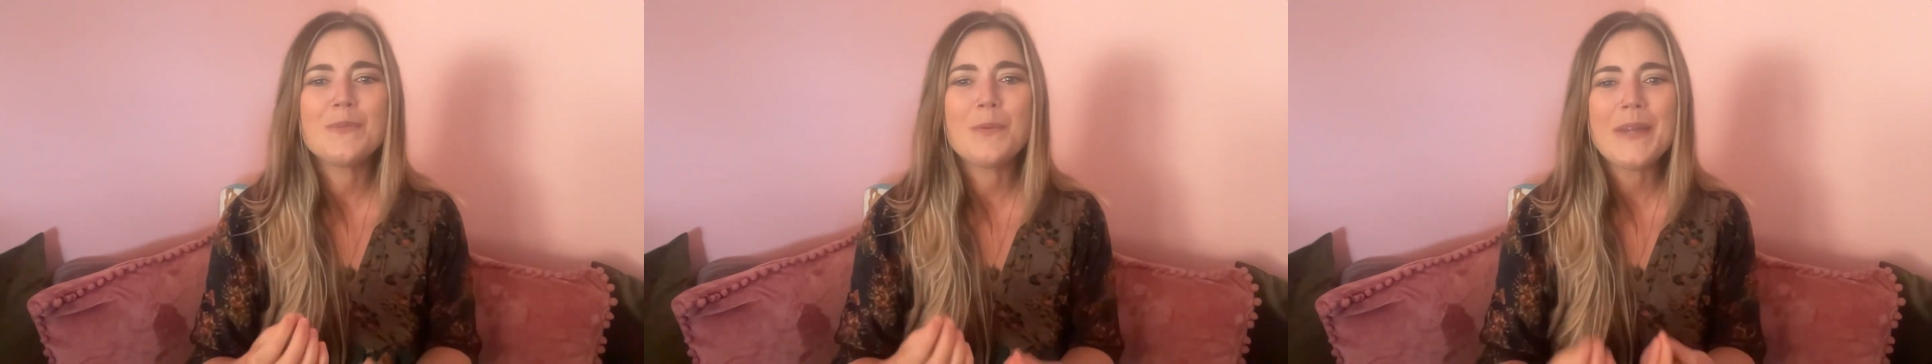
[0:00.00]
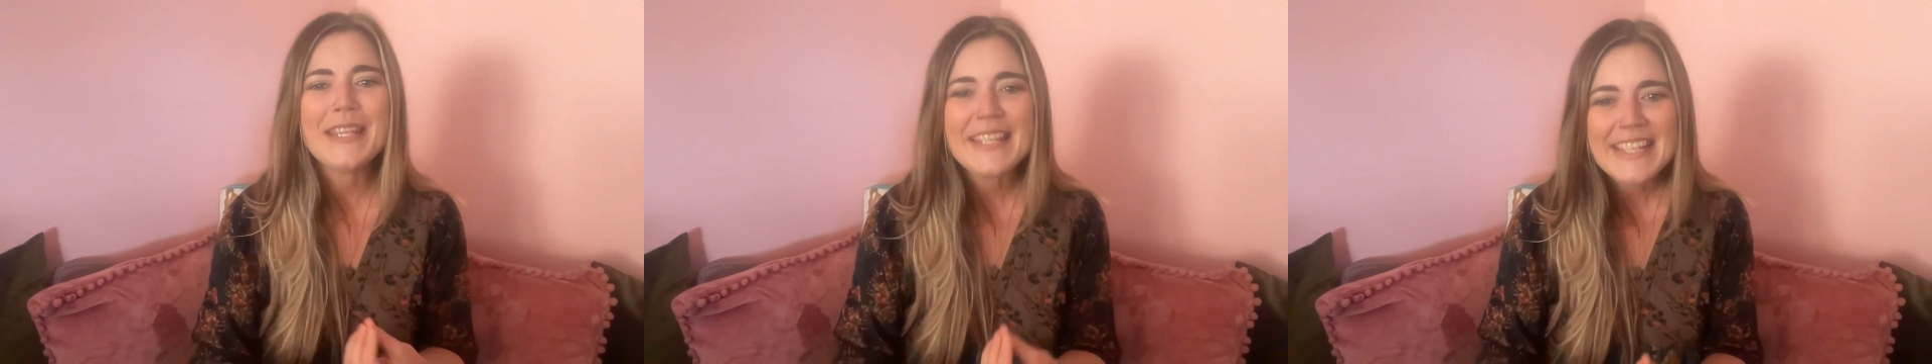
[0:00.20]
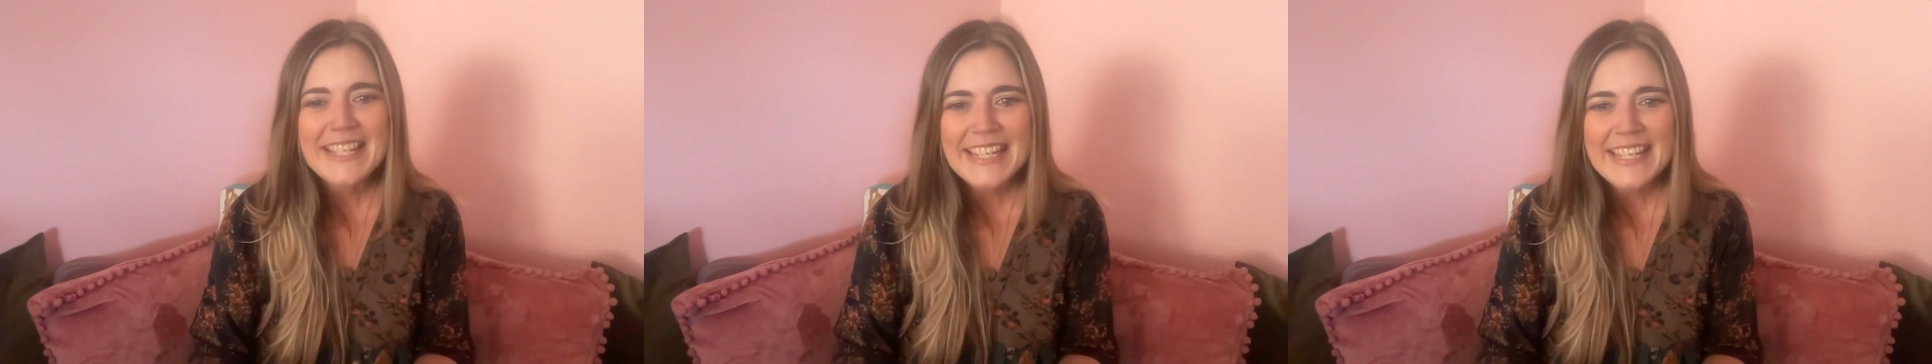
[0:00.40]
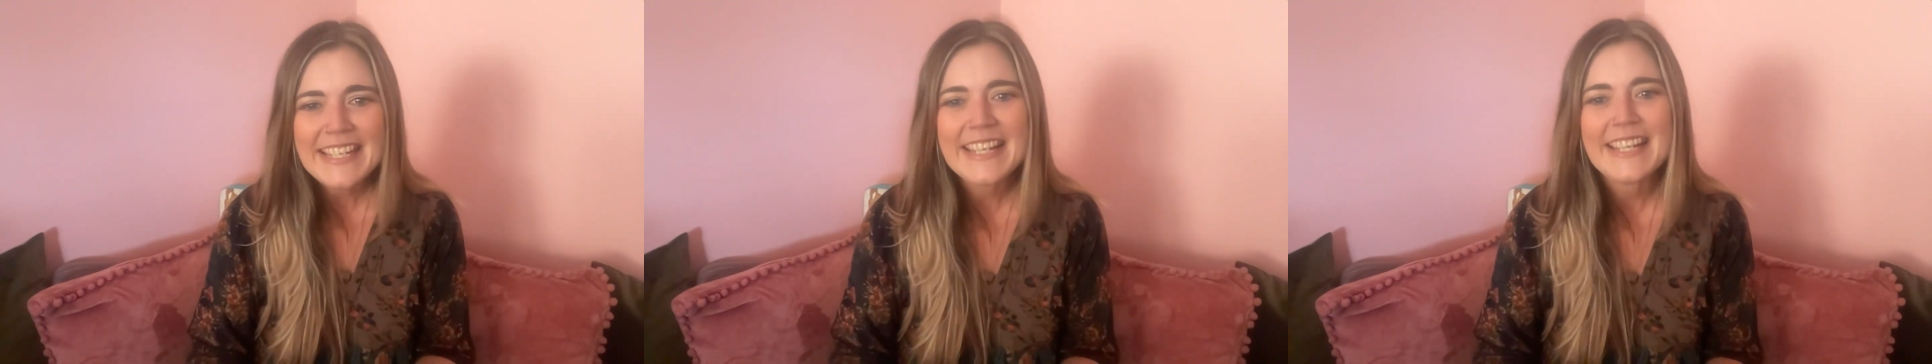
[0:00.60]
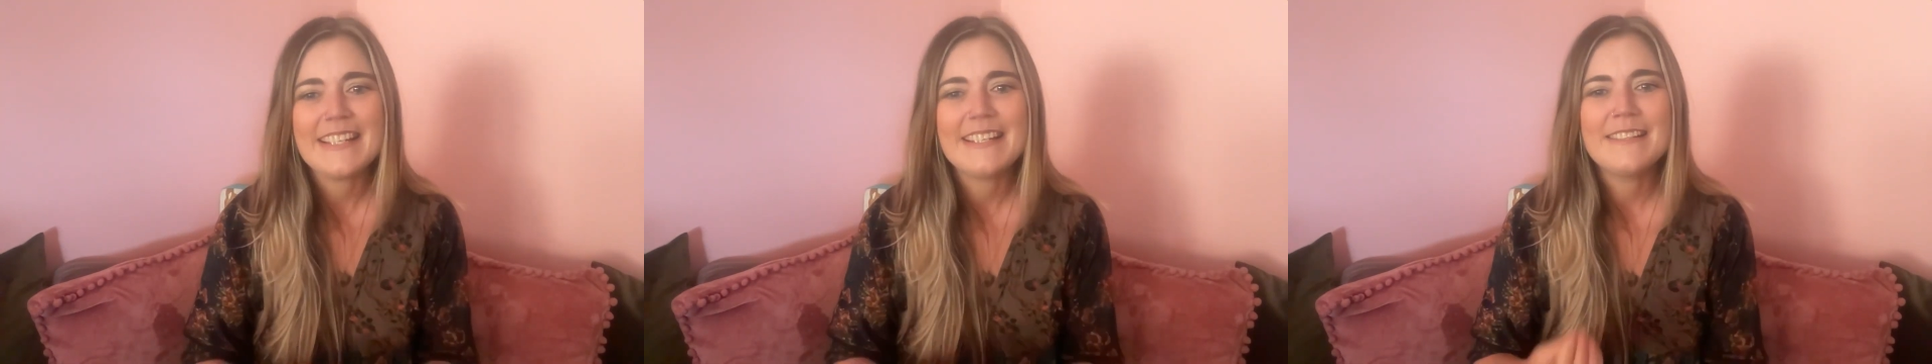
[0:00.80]
we need
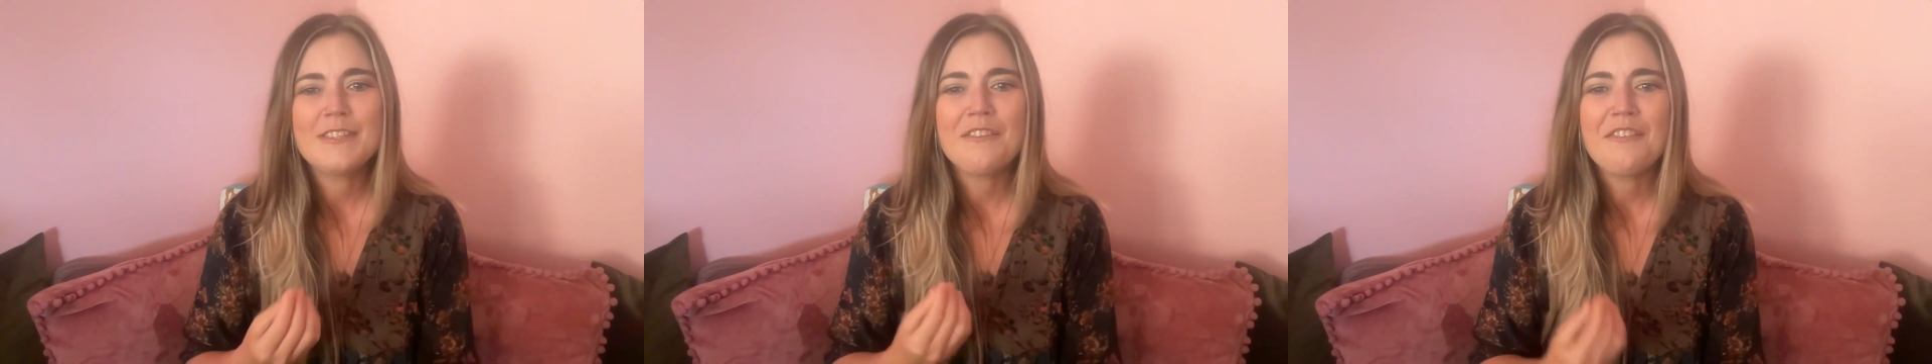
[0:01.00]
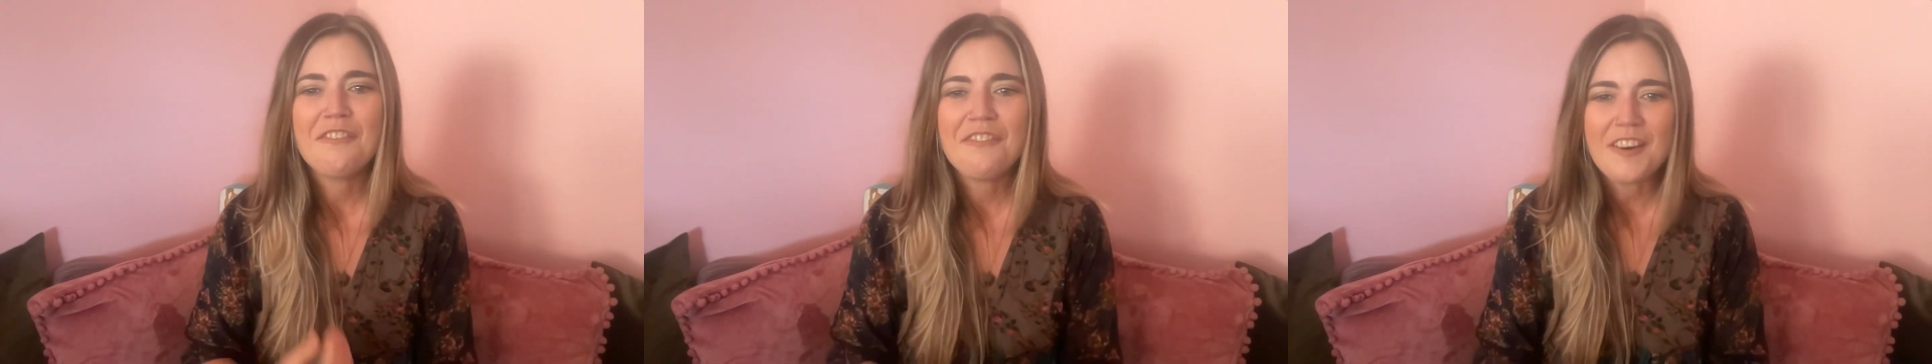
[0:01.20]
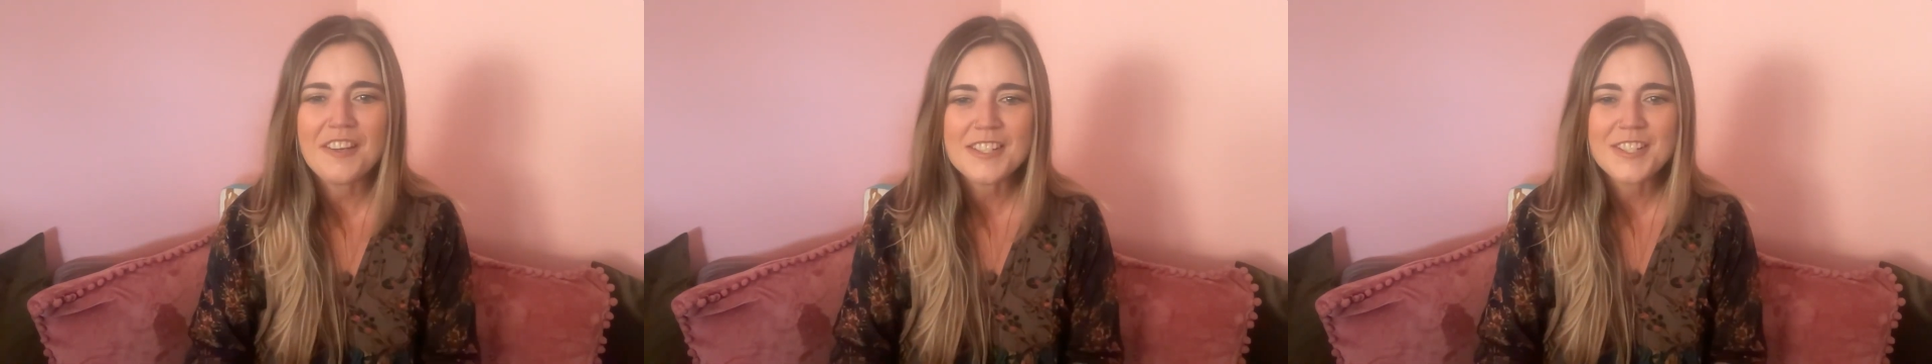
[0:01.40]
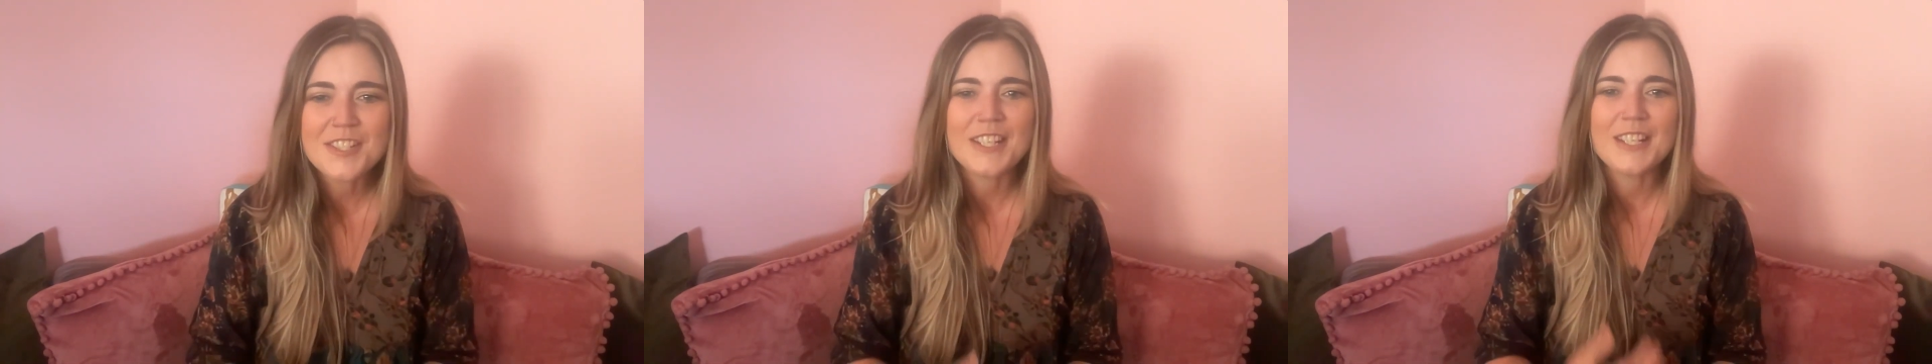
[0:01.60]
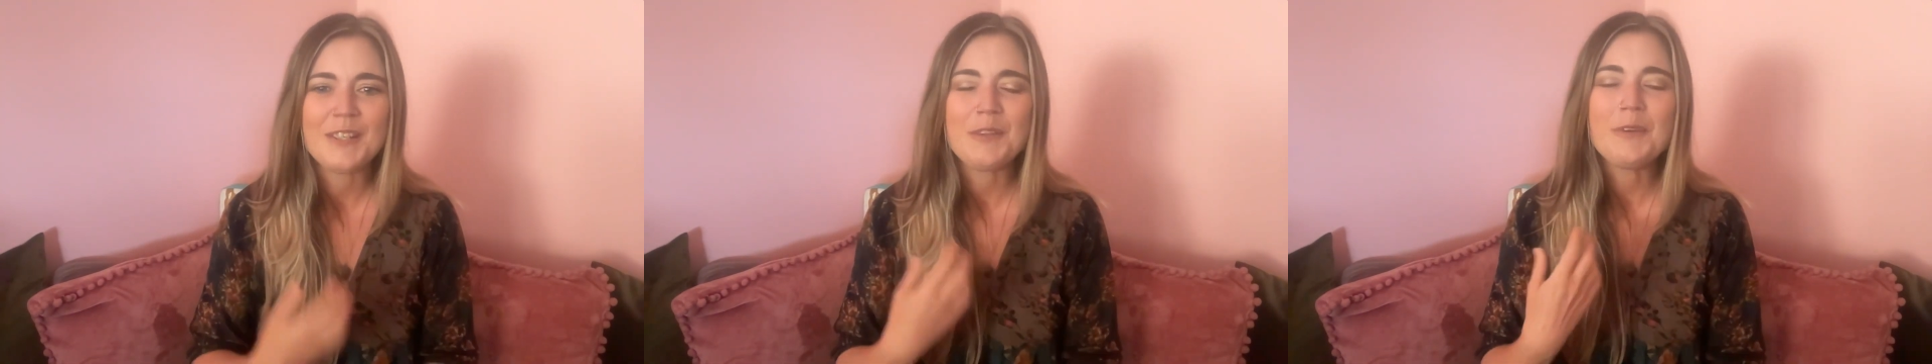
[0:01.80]
it to function.